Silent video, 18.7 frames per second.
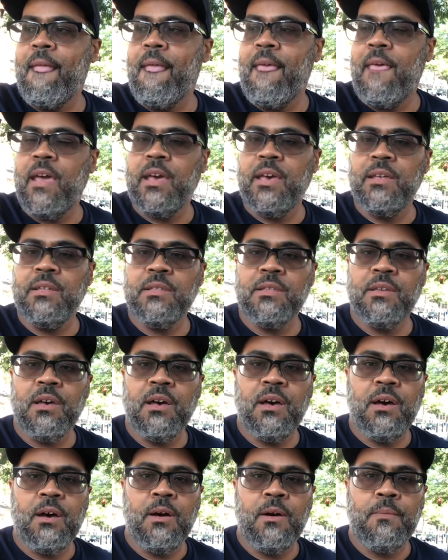and
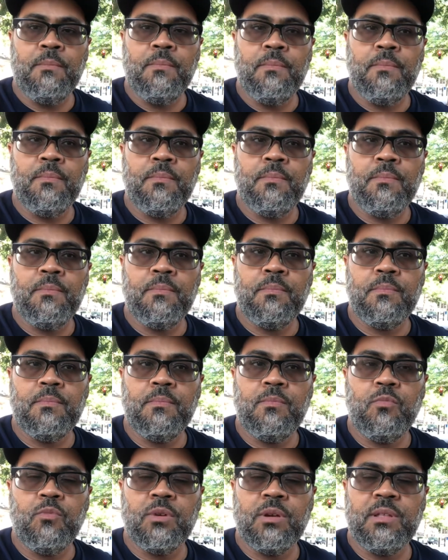
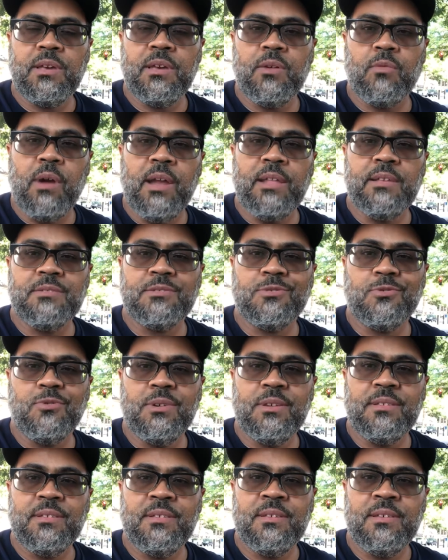we're gonna get right into
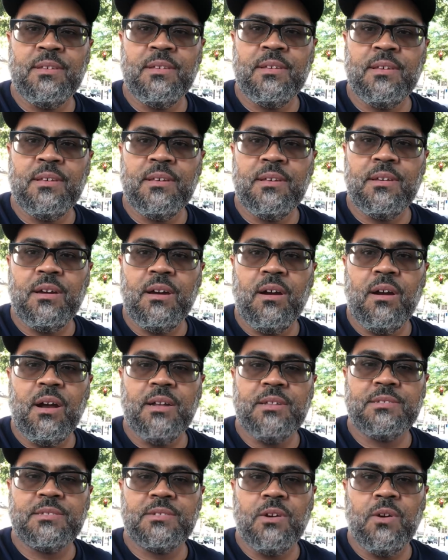it. All
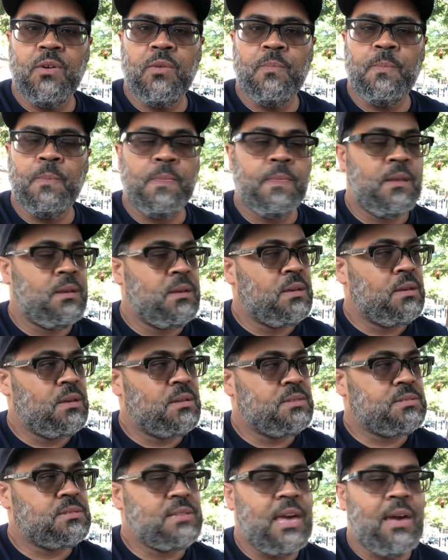right, so
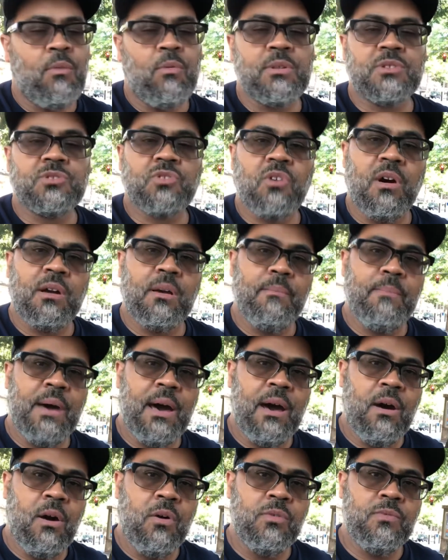today I want to talk
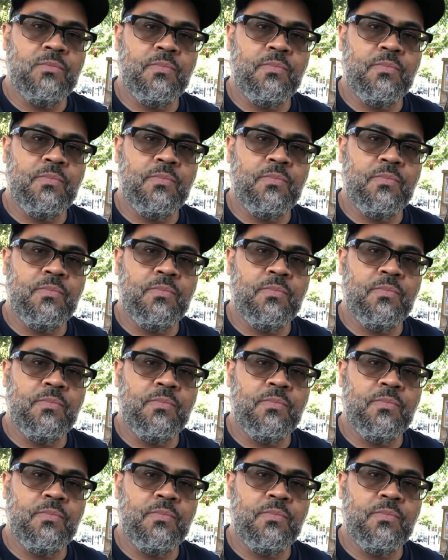about